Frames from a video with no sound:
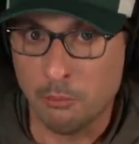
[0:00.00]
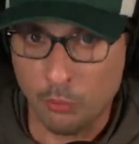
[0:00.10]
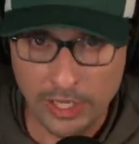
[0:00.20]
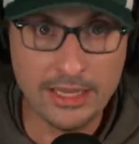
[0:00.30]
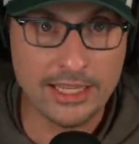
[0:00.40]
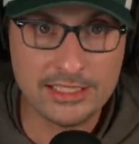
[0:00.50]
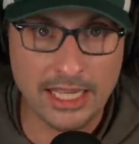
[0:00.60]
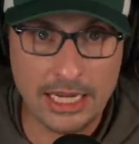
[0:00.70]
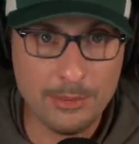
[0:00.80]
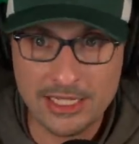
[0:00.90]
I'm really
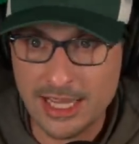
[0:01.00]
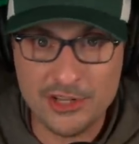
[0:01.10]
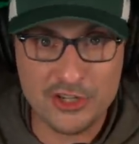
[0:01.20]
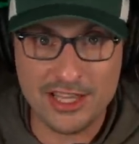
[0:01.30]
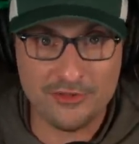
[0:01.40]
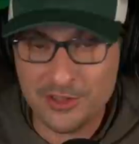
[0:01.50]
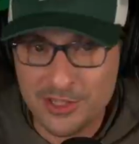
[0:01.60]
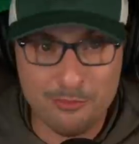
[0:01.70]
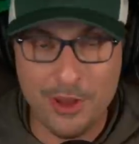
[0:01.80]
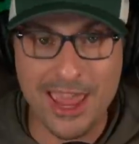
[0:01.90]
excited because I just have to
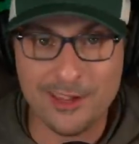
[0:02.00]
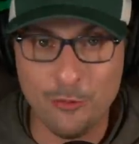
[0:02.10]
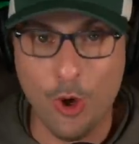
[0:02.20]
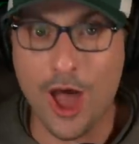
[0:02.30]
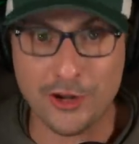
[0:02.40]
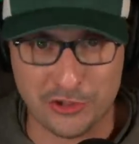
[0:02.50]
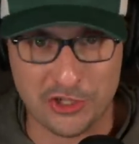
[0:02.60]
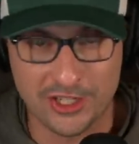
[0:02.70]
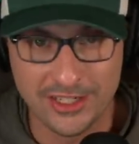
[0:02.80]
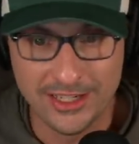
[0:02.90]
sit back and
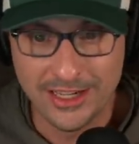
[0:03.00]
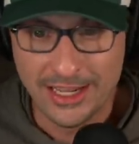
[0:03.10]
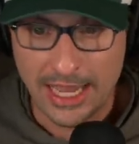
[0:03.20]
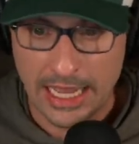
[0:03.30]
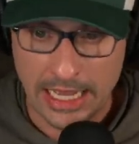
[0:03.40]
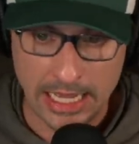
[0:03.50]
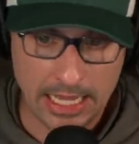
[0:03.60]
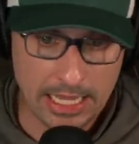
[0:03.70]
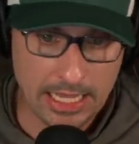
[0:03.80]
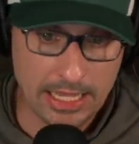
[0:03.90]
watch.
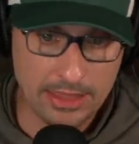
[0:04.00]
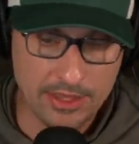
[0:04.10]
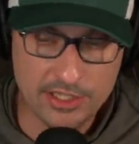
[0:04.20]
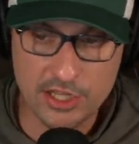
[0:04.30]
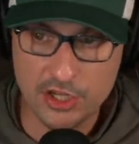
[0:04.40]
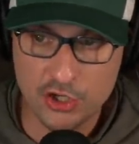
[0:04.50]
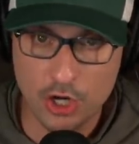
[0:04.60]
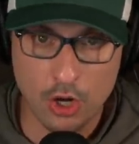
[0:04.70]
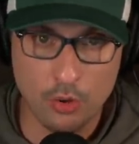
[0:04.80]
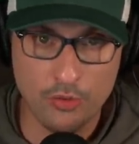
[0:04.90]
Uh, this is a
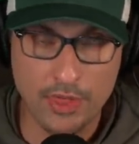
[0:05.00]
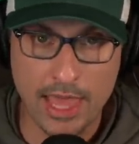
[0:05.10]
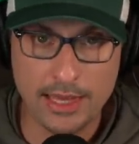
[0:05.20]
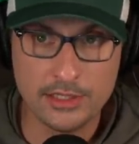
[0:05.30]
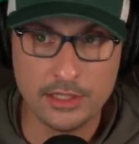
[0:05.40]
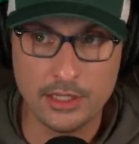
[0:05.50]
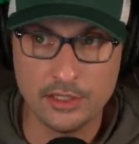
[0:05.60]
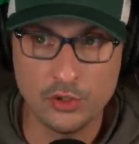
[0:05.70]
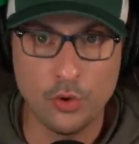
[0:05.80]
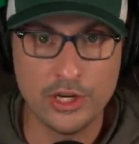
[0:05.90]
show that
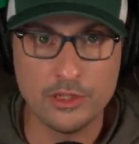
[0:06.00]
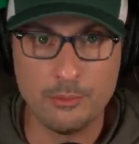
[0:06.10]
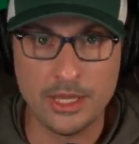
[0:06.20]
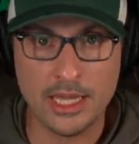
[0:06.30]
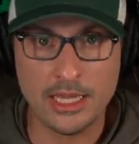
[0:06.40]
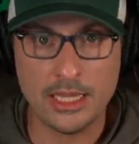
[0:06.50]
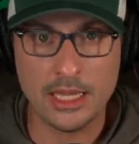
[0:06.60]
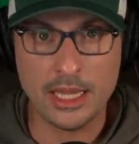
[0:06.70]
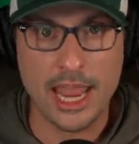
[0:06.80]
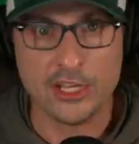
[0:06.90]
is going to be
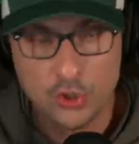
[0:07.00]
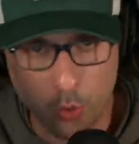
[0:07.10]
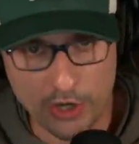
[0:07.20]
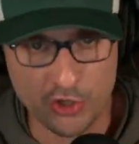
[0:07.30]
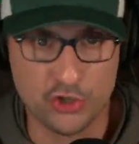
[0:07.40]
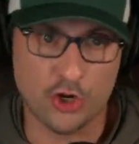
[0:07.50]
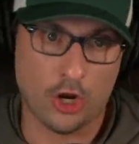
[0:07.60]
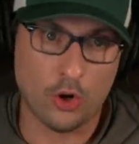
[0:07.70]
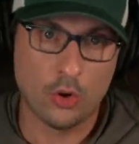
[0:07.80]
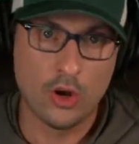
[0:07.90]
a Twitch
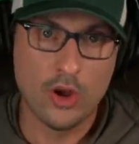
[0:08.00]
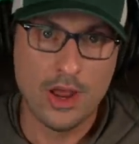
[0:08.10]
show